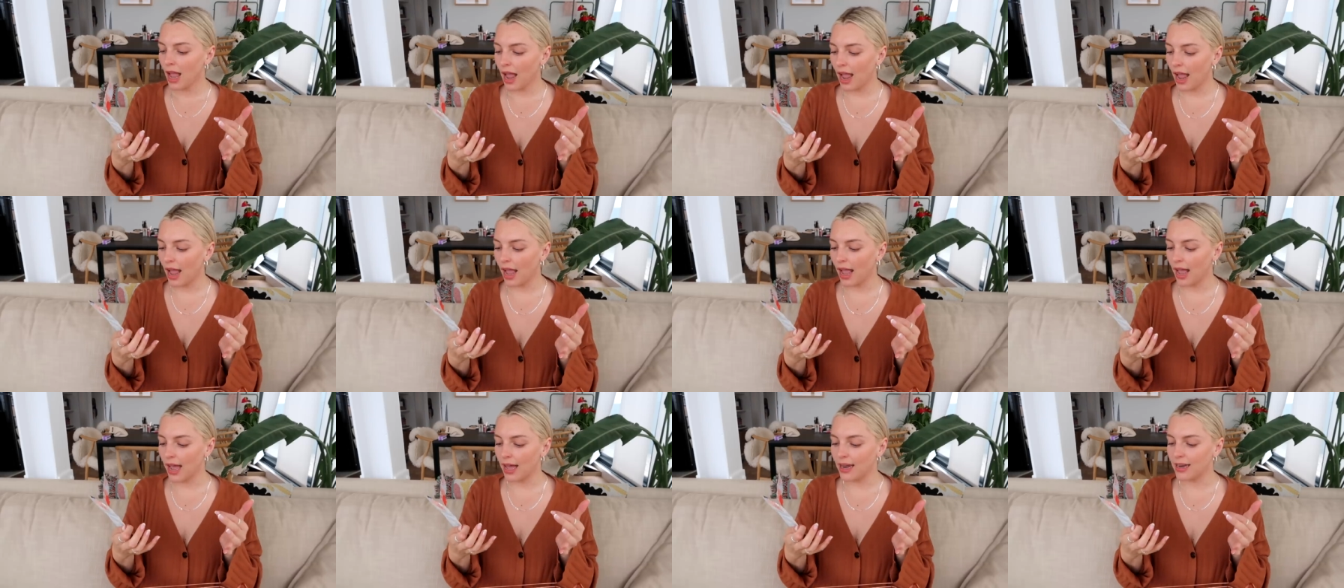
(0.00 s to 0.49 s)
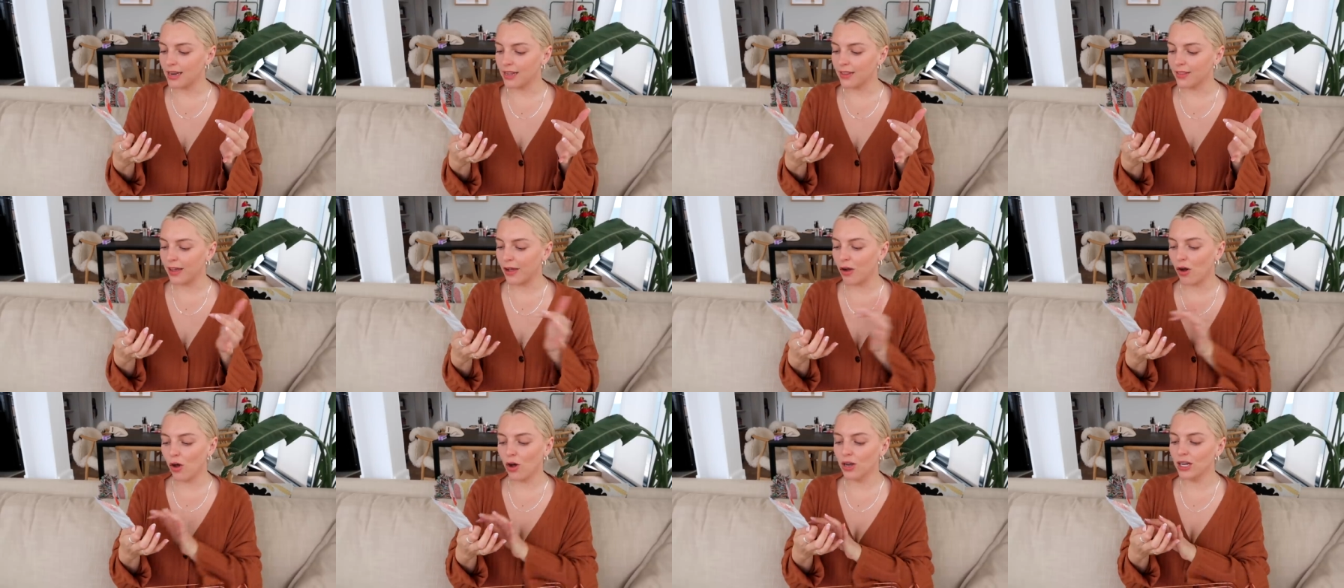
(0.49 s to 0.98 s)
And
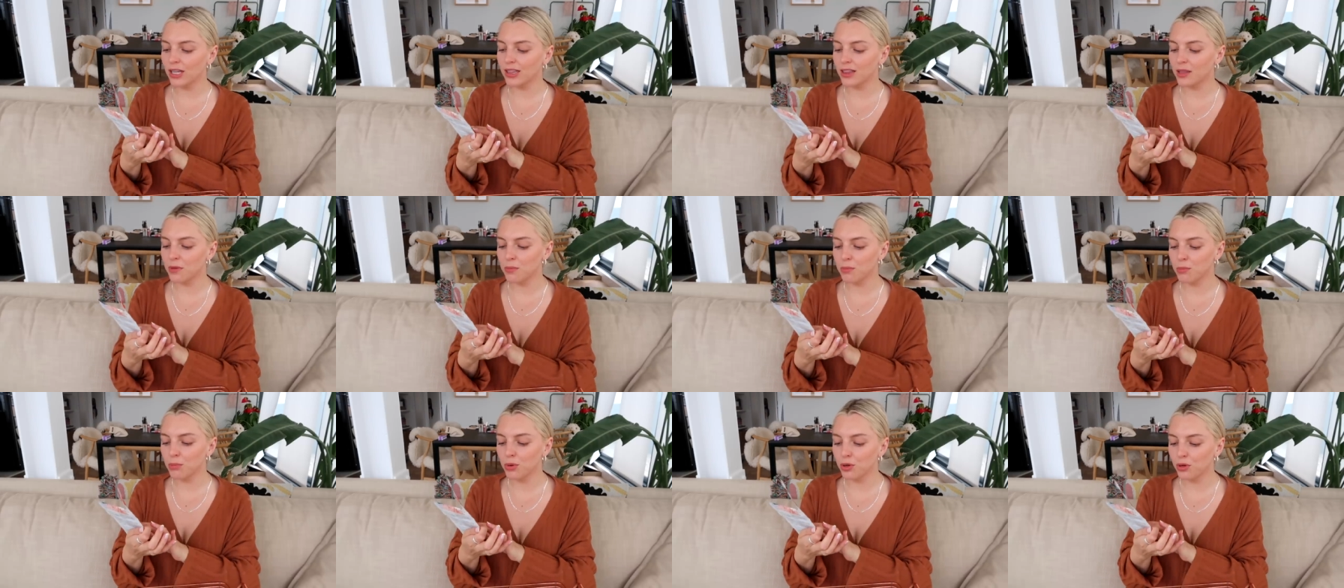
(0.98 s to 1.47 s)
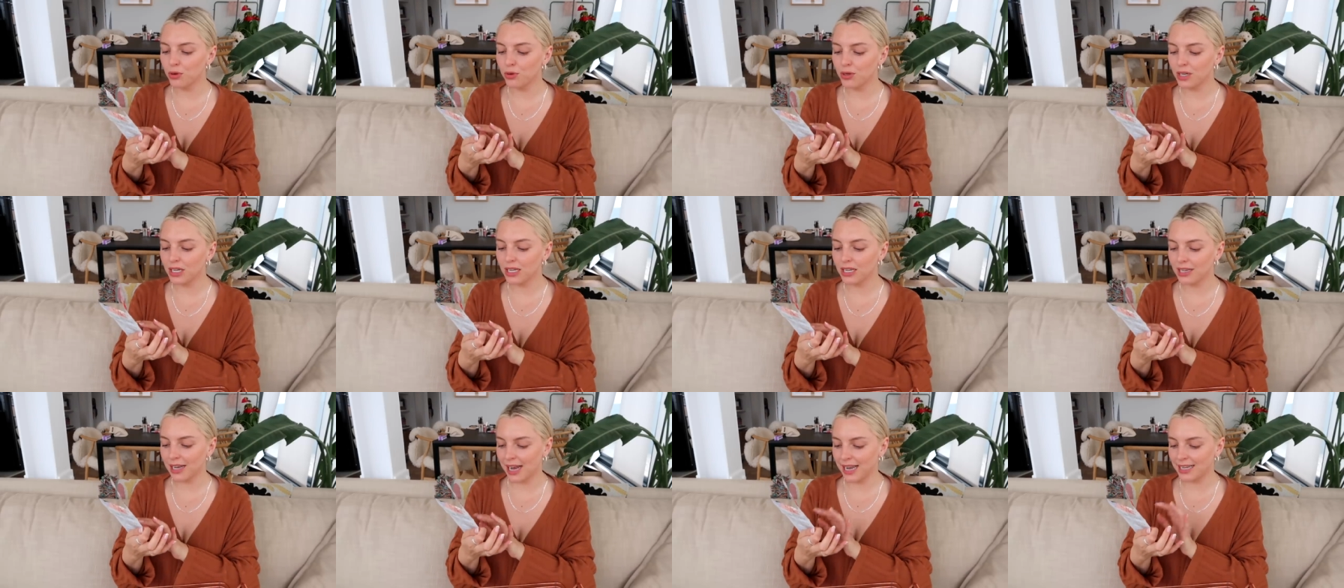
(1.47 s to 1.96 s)
they call it the
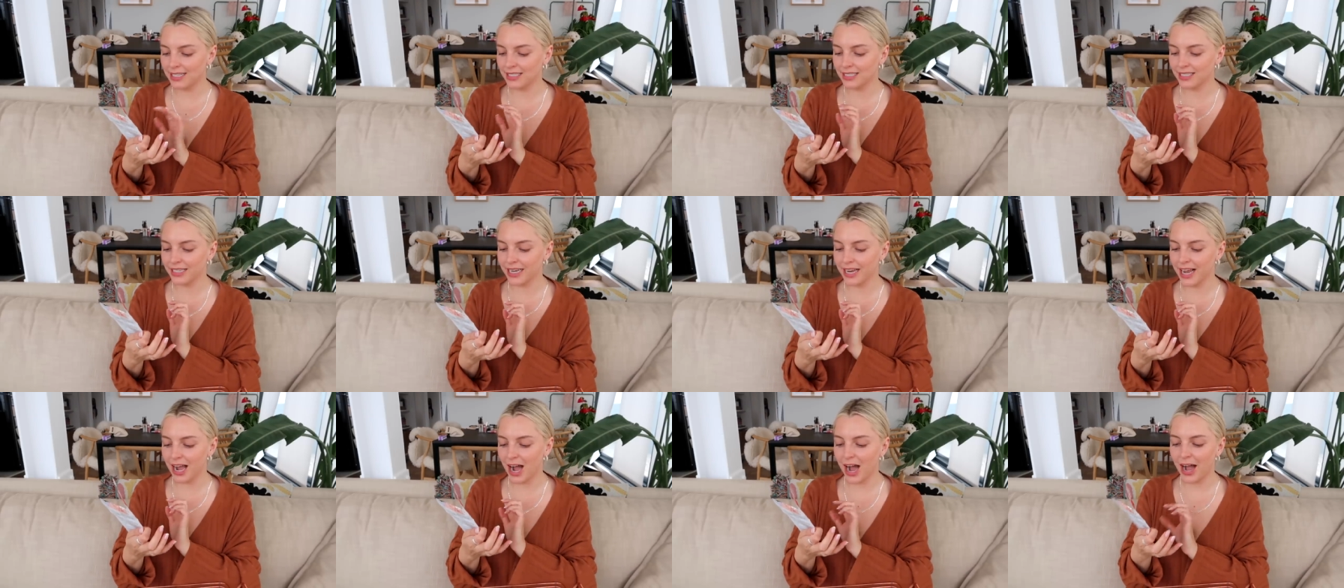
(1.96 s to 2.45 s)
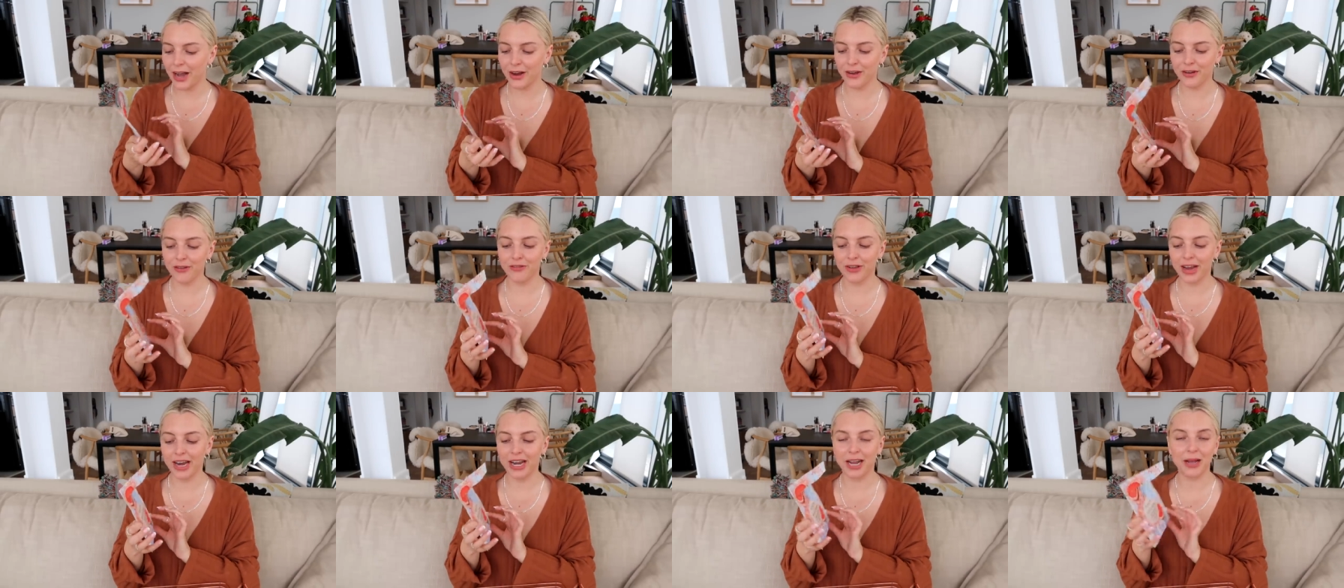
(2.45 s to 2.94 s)
Mood Cleansing
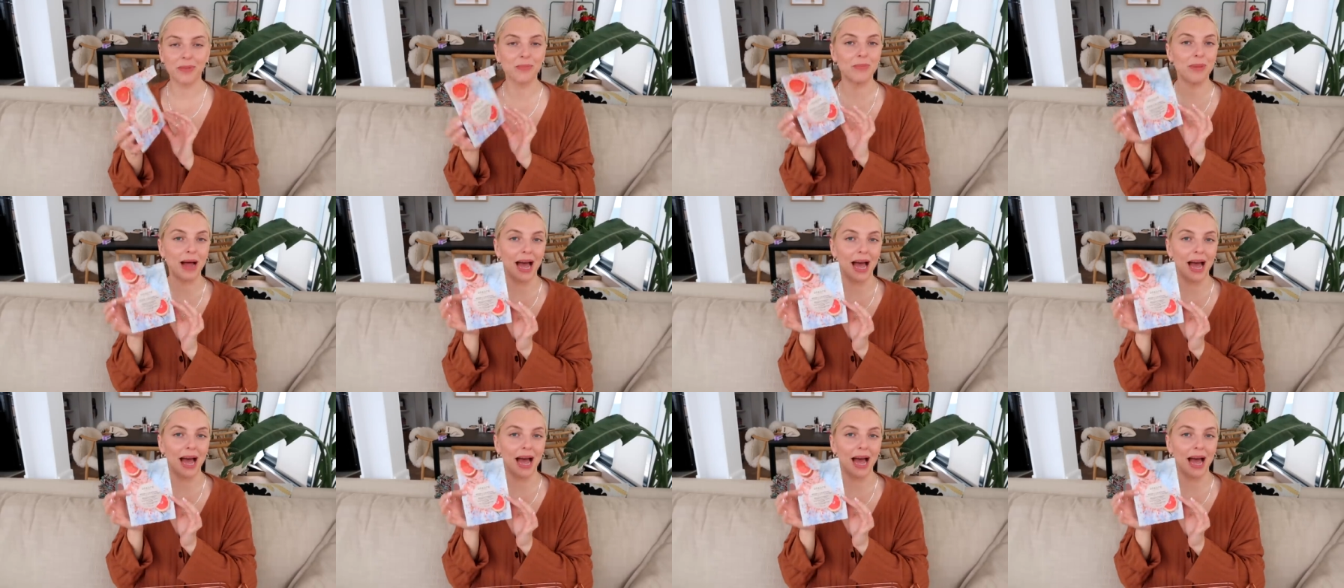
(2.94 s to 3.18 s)
Ayurvedic